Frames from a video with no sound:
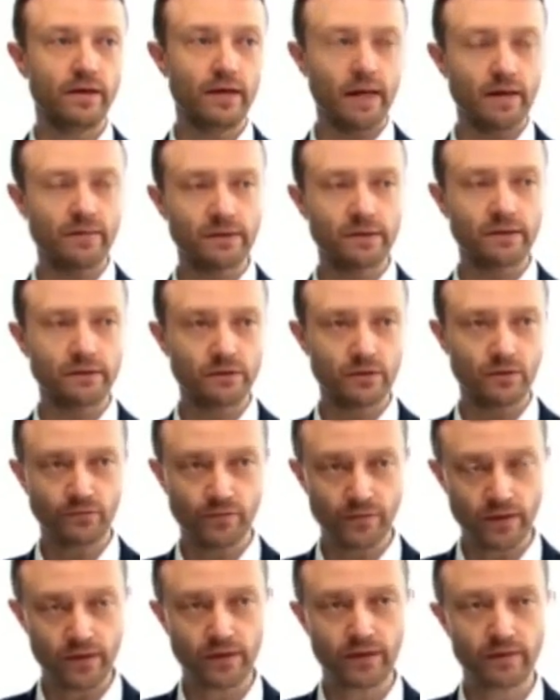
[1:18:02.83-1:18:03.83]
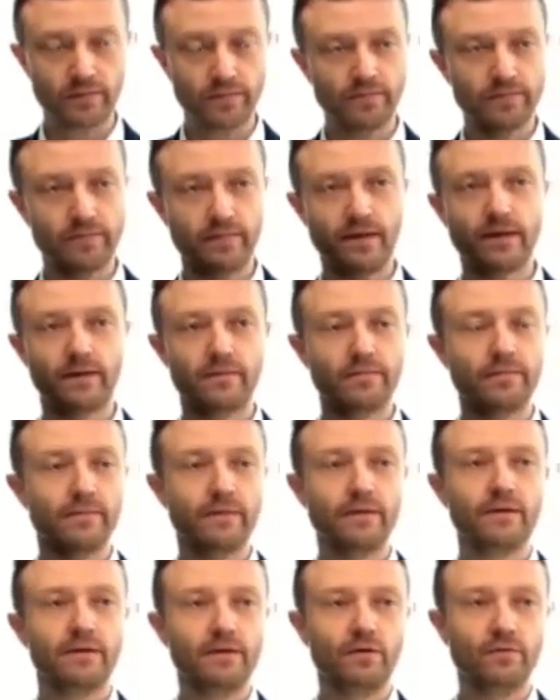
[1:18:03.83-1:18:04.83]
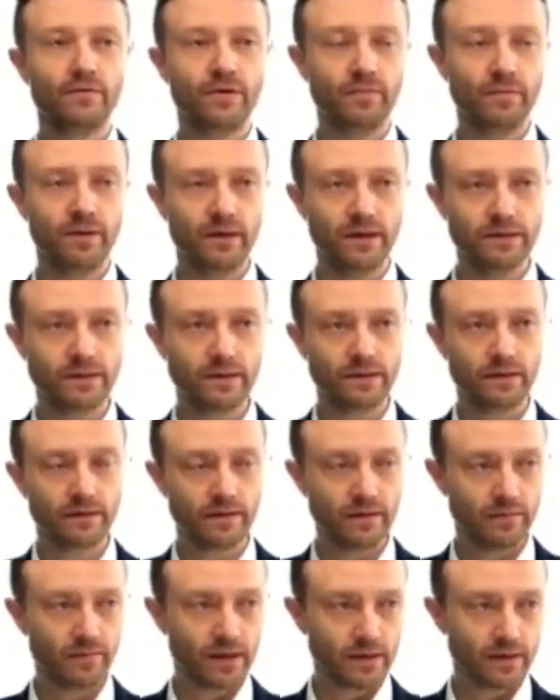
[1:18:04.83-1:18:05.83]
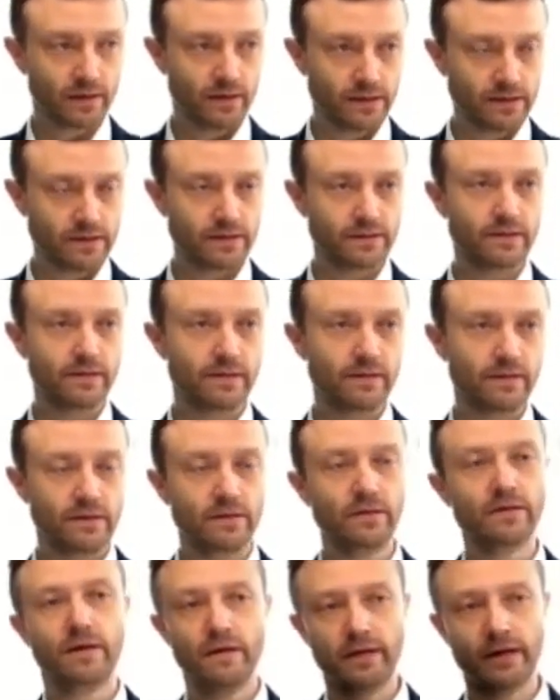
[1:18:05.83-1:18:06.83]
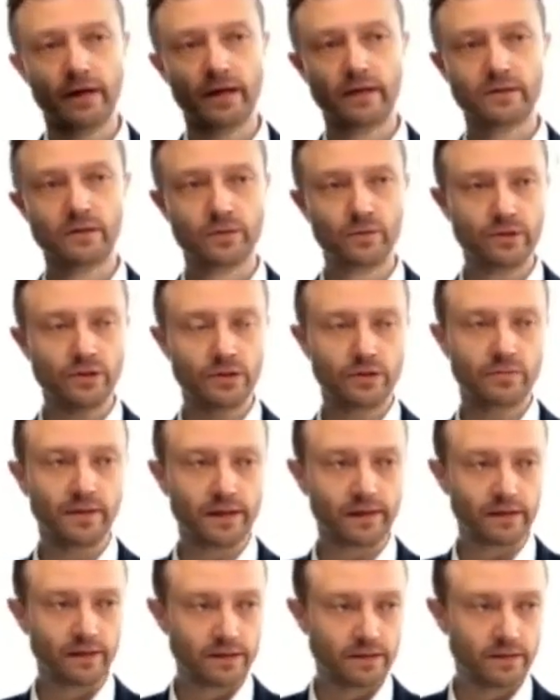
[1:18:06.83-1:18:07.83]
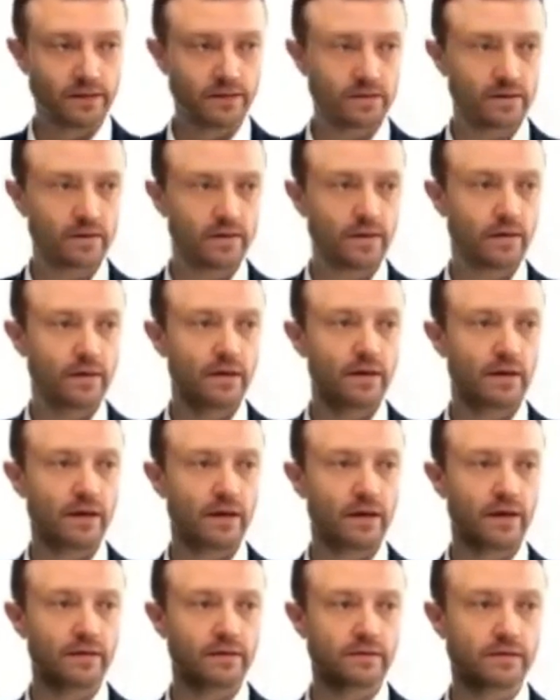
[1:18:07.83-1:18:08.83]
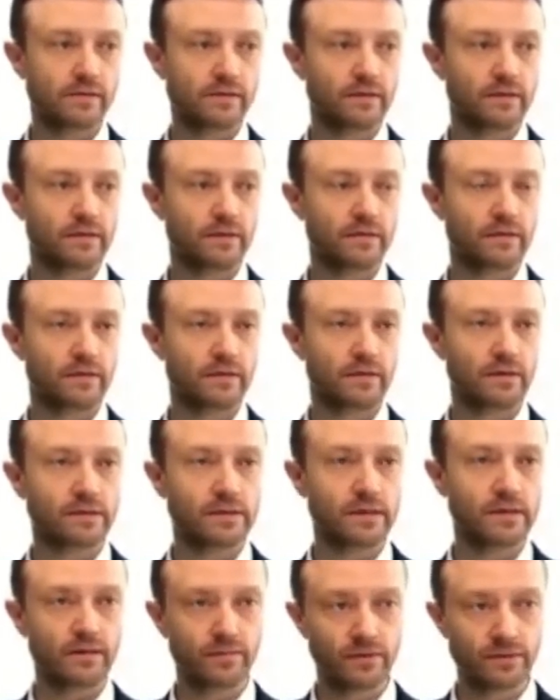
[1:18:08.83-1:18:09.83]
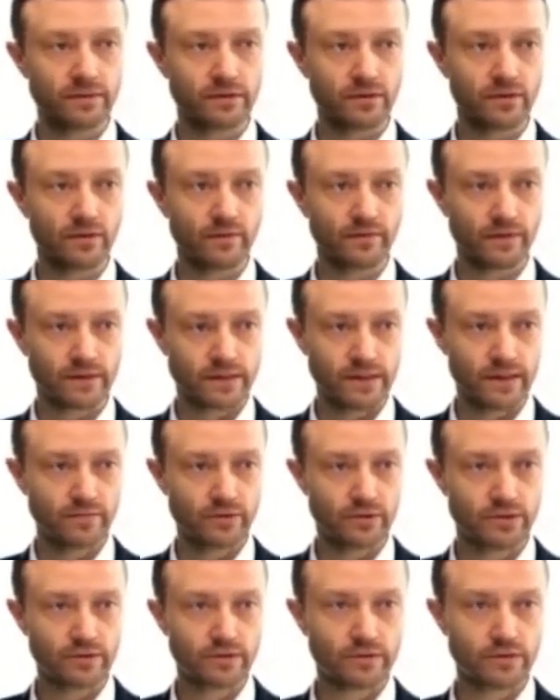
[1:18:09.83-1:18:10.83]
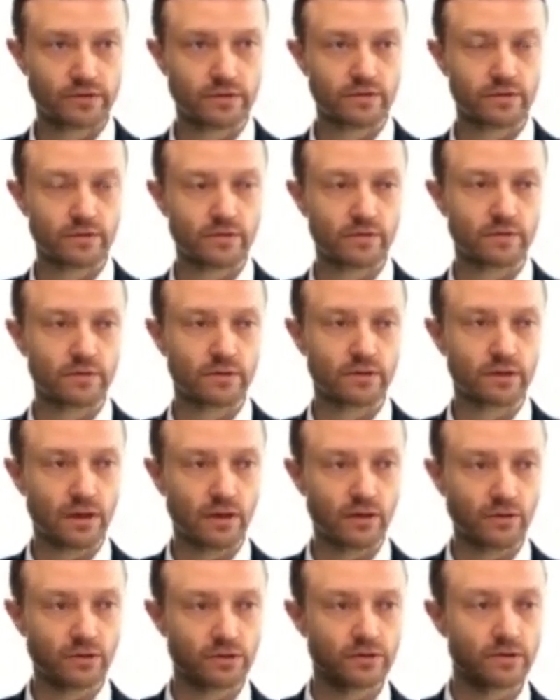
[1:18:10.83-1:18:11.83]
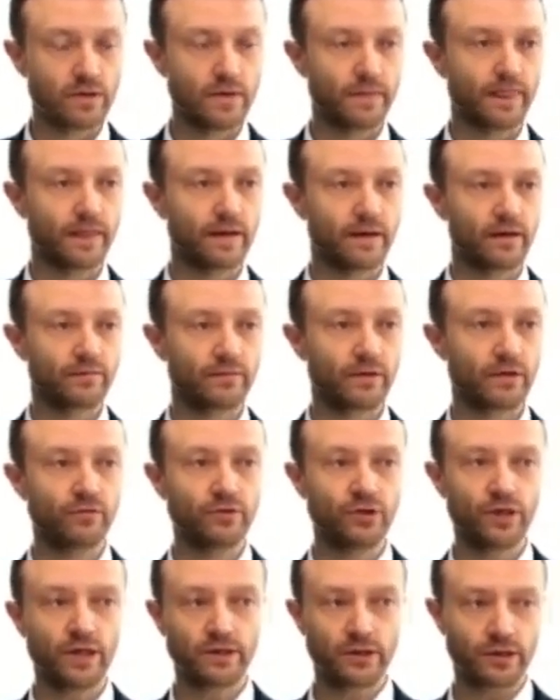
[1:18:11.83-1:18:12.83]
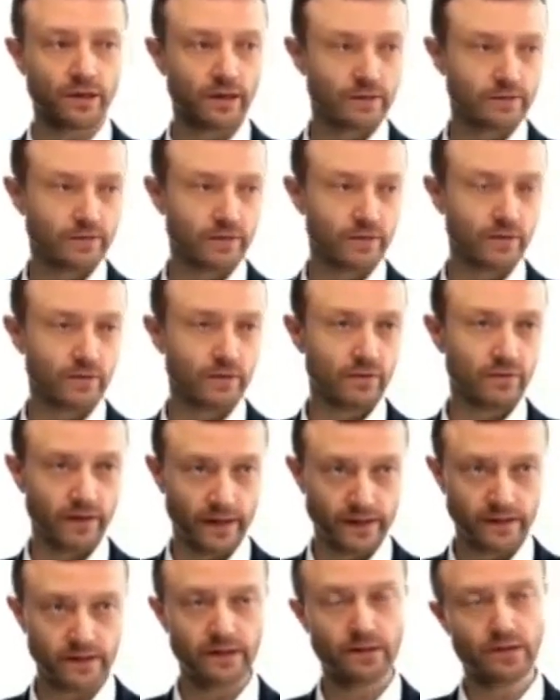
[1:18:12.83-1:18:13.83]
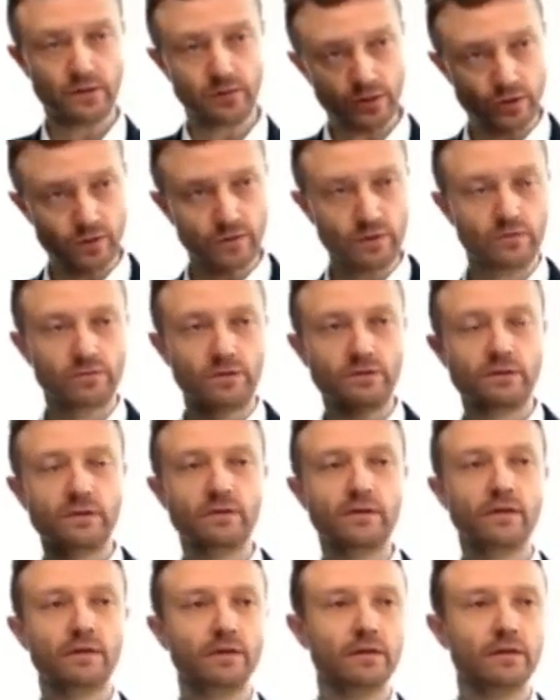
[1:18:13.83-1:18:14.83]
absence of the party in the blacklist in the country which is blacklisted. And examples of exemptions includes free of charge transfer of assets, which we already